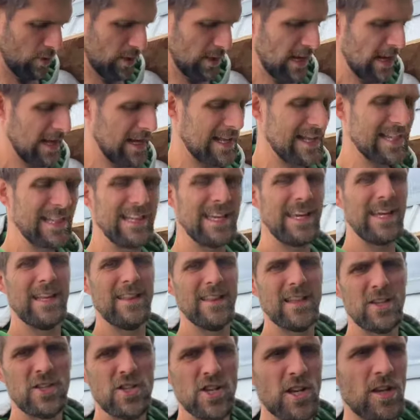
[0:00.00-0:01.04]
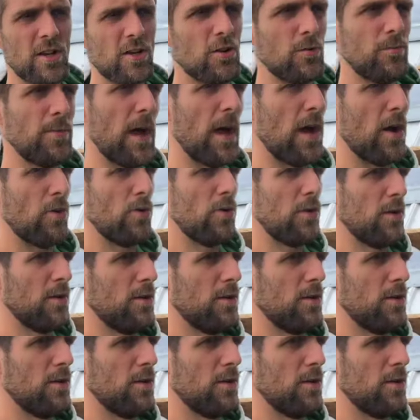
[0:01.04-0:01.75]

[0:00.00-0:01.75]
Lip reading: I clean the chicken coop out,